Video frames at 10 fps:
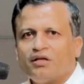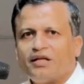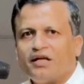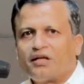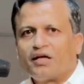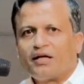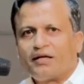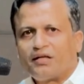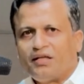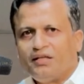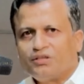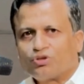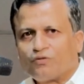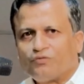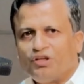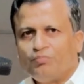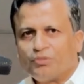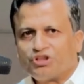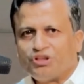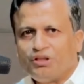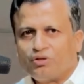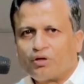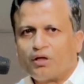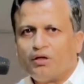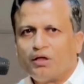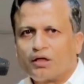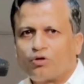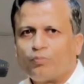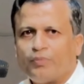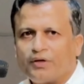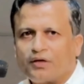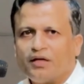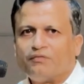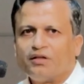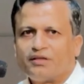data at each of the machine or an equipment level.